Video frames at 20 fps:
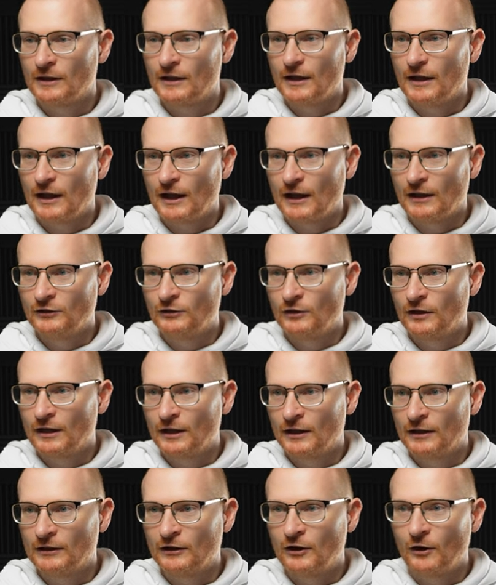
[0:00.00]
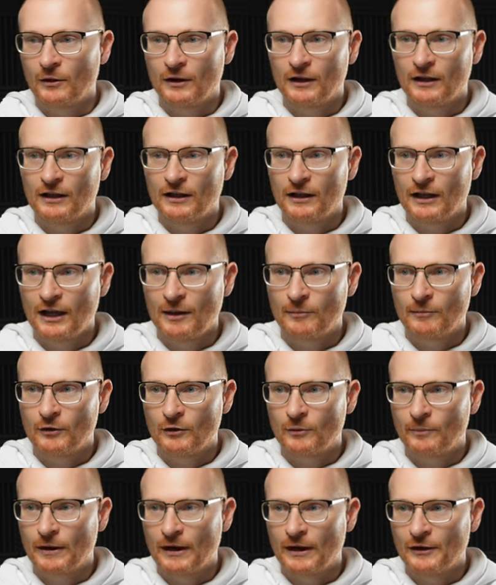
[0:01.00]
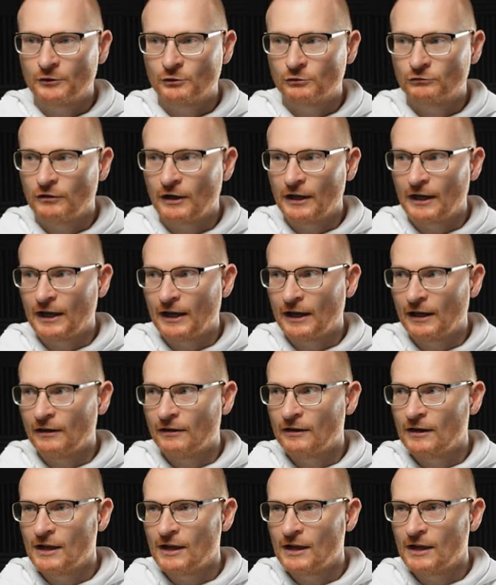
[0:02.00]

and you can go and claim your parcl right here.